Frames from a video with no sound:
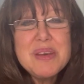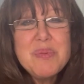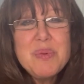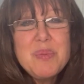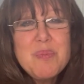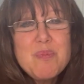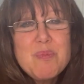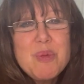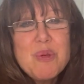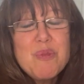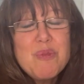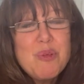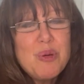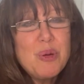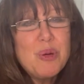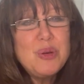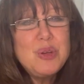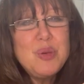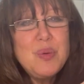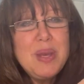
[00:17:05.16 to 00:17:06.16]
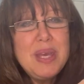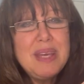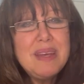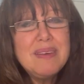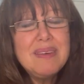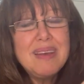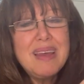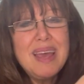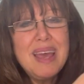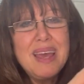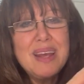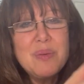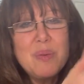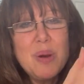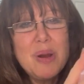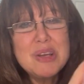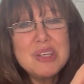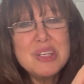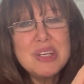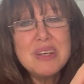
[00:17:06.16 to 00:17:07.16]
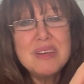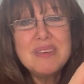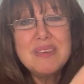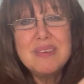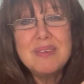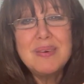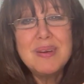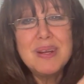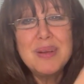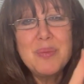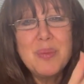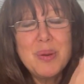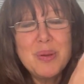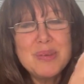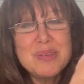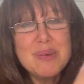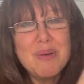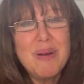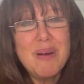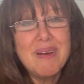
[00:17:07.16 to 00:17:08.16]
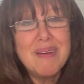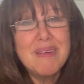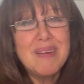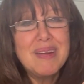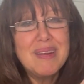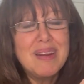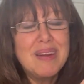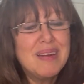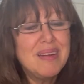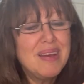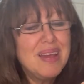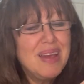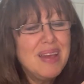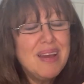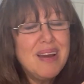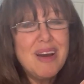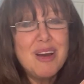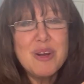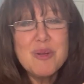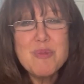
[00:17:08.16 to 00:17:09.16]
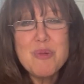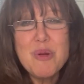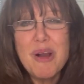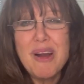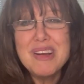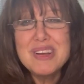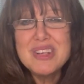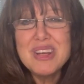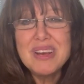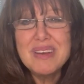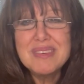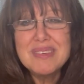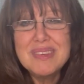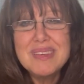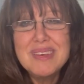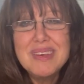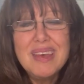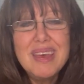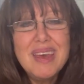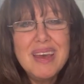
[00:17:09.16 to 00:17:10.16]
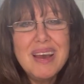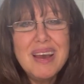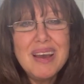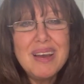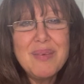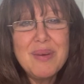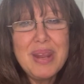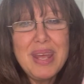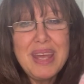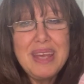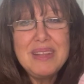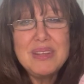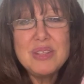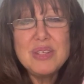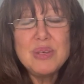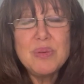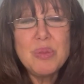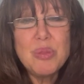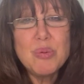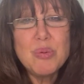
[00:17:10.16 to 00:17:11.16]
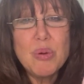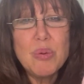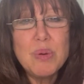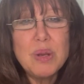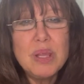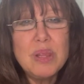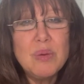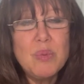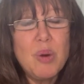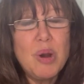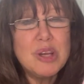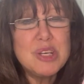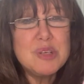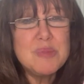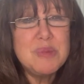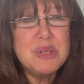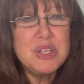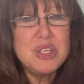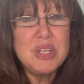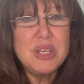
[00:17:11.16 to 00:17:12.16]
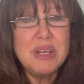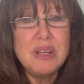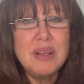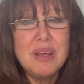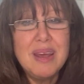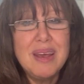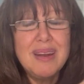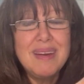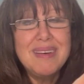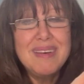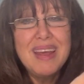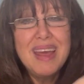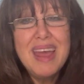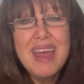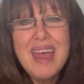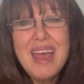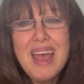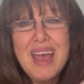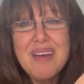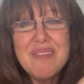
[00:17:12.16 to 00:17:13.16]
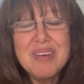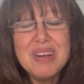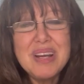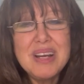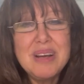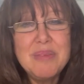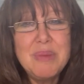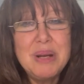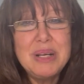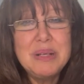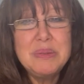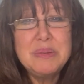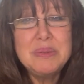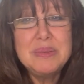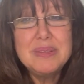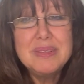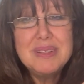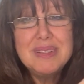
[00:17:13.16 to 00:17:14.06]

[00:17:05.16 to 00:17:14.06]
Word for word: I would prefer doing hand washing when I work so hard on a, on a project. I would hate to throw it in the washing machine and have it come out